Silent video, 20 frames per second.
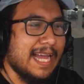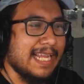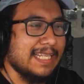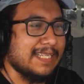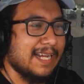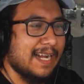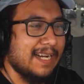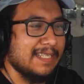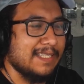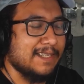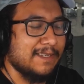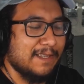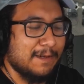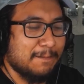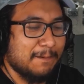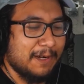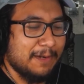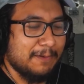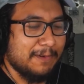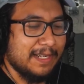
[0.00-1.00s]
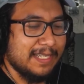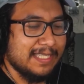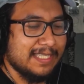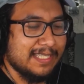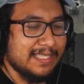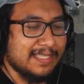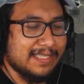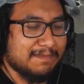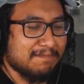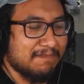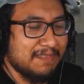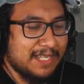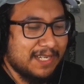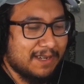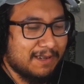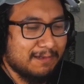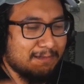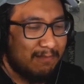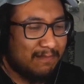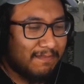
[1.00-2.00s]
gotten to the point where it's just you
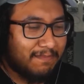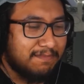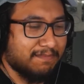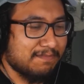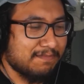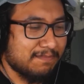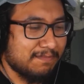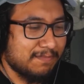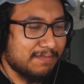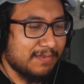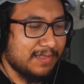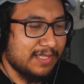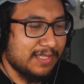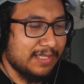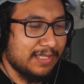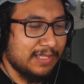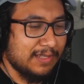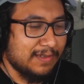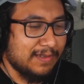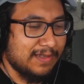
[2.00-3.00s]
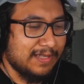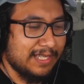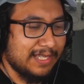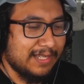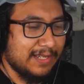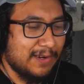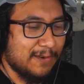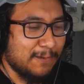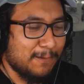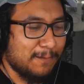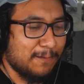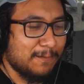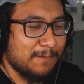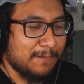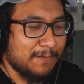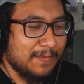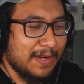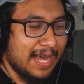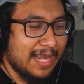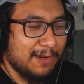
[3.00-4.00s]
know, you you don't
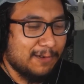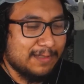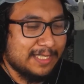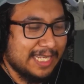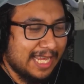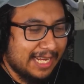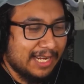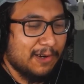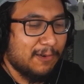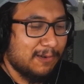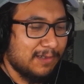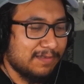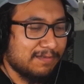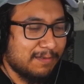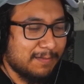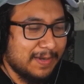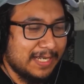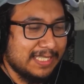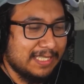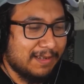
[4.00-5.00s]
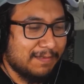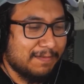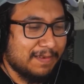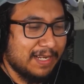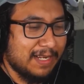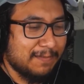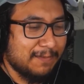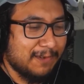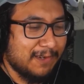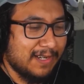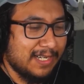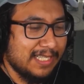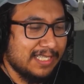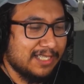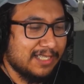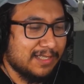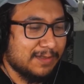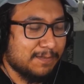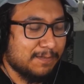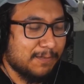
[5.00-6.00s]
I don't set goals for myself anymore. It's
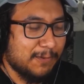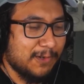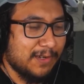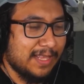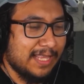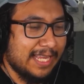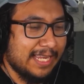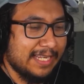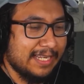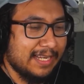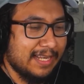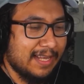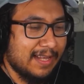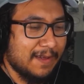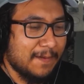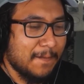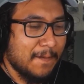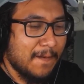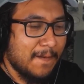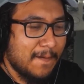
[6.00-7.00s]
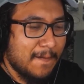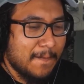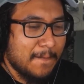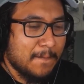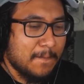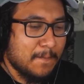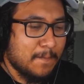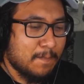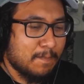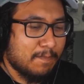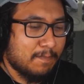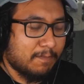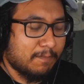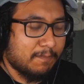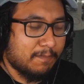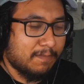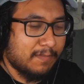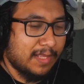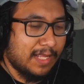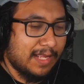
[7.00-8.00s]
just more like uh,
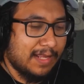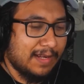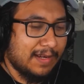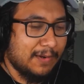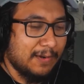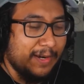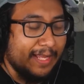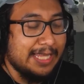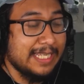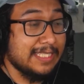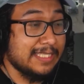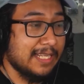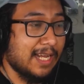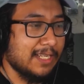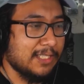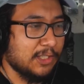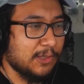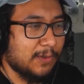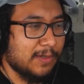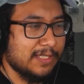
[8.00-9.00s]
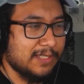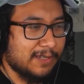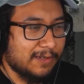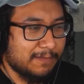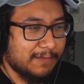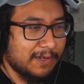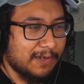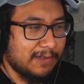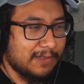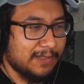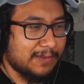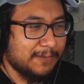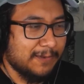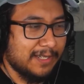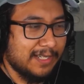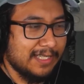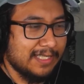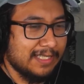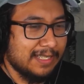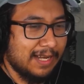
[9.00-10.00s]
or at least not short term goals.
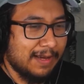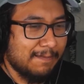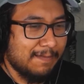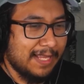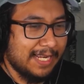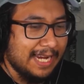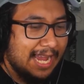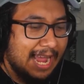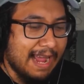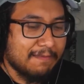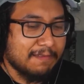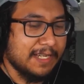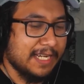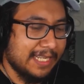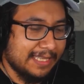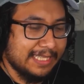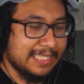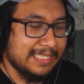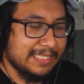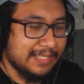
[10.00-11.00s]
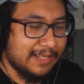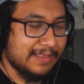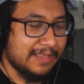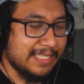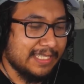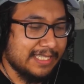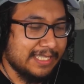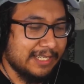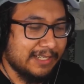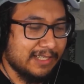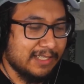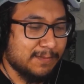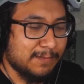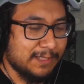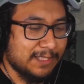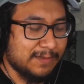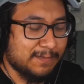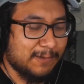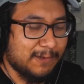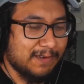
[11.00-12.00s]
Whereas I'm like I have to get this done this year. It's
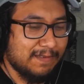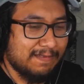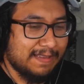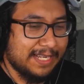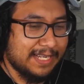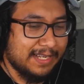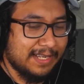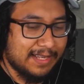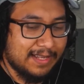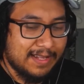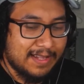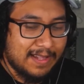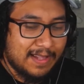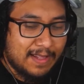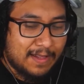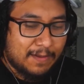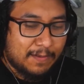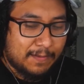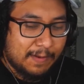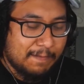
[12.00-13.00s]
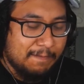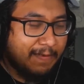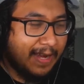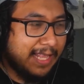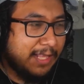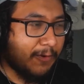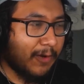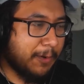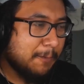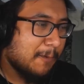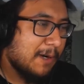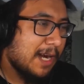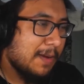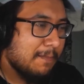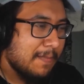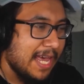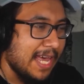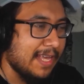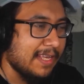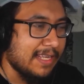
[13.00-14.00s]
more like a evaluate where
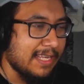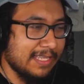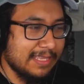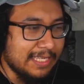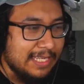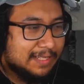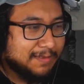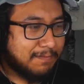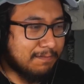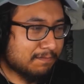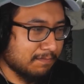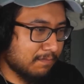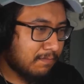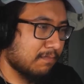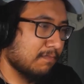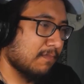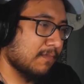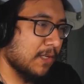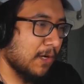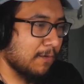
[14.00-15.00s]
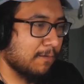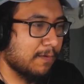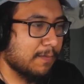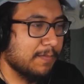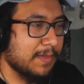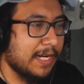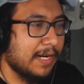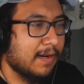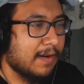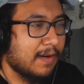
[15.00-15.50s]
I'm at and then go from there.